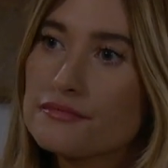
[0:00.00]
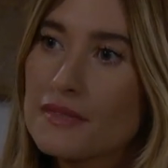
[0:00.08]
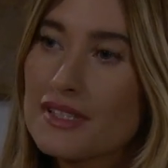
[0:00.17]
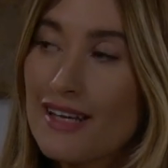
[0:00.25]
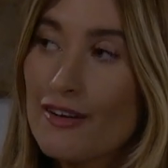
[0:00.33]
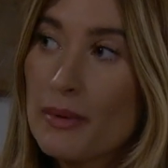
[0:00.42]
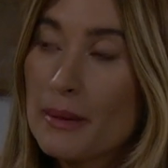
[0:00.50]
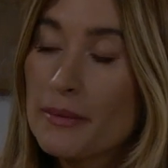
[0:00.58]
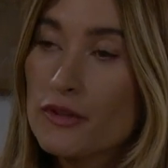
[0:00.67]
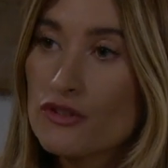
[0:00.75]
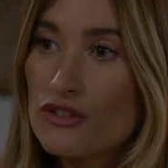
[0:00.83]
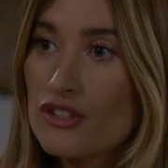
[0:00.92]
Sarah, people
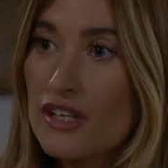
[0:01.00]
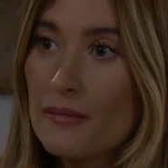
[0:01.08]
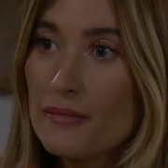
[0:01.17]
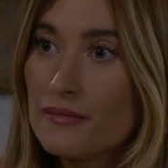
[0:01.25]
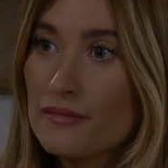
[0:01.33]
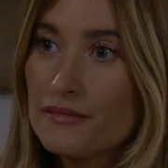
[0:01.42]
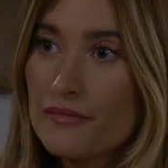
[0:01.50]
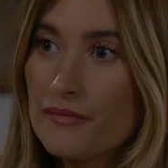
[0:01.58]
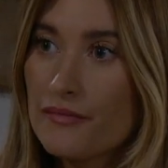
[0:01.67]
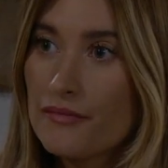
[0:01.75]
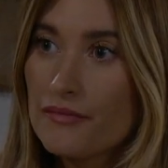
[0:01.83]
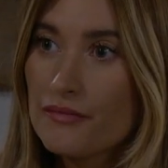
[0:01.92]
are judging him.
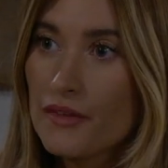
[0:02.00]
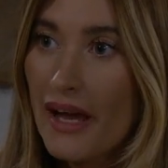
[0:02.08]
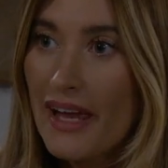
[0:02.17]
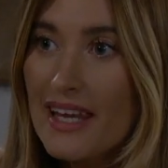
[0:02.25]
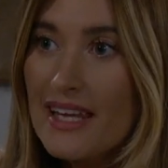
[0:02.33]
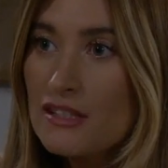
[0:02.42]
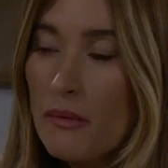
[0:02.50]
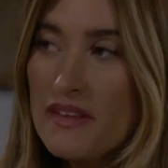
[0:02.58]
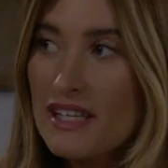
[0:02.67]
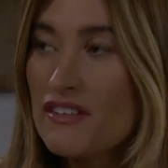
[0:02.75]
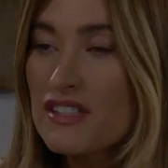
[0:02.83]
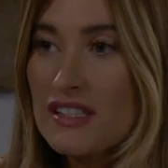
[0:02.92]
Okay, he's the one that's
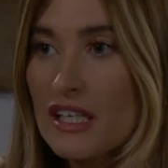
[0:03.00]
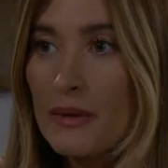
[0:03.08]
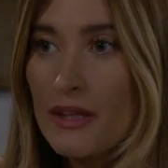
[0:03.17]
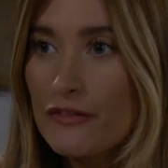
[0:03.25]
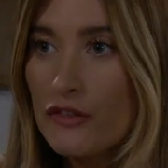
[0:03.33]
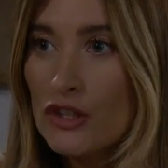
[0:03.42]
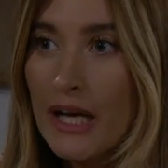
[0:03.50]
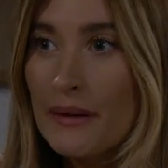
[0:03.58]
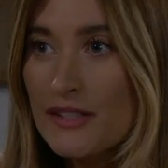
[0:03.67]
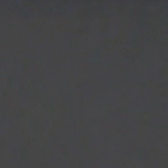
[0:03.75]
having to deal with the fallout. It's